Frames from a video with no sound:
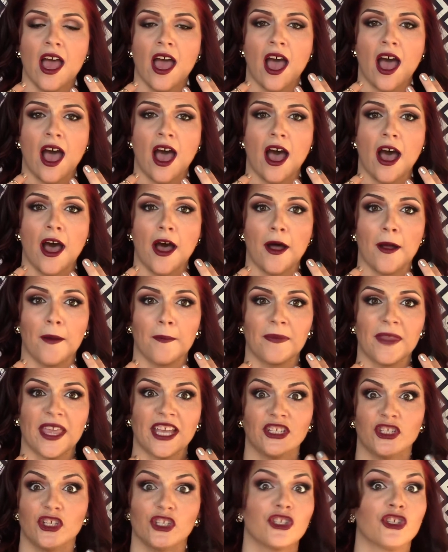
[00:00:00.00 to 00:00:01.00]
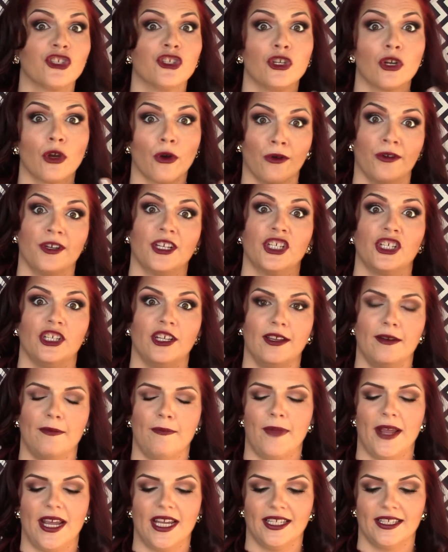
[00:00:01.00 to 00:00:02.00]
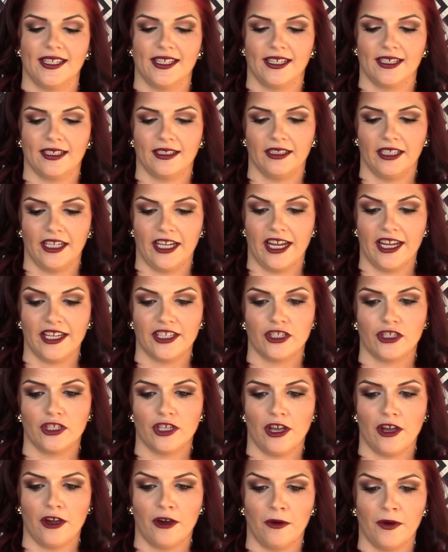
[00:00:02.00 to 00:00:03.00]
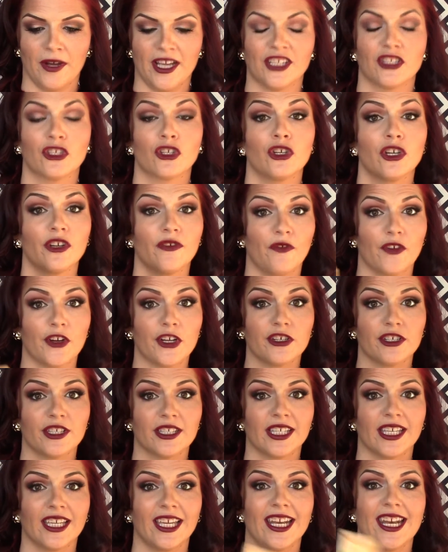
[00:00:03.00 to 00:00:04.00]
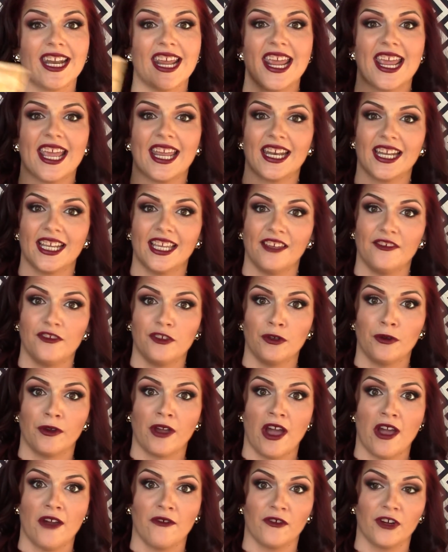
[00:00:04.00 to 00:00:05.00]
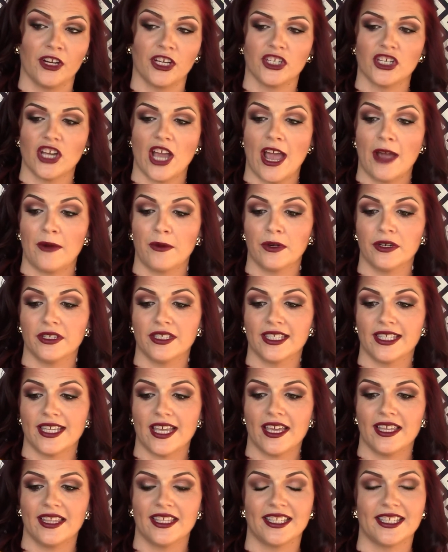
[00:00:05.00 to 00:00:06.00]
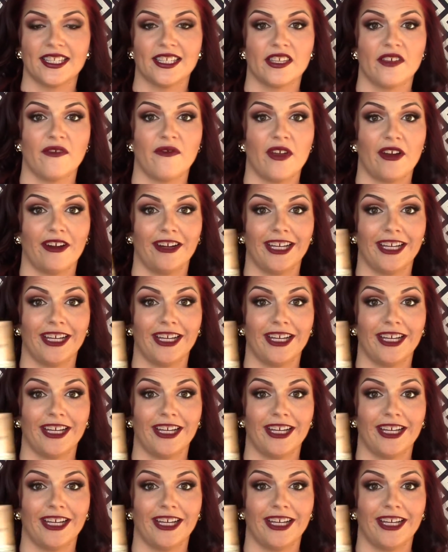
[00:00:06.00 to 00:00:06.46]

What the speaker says: and just nourish it basically. So it's good for your skin and it gives you coverage. I would say this is a very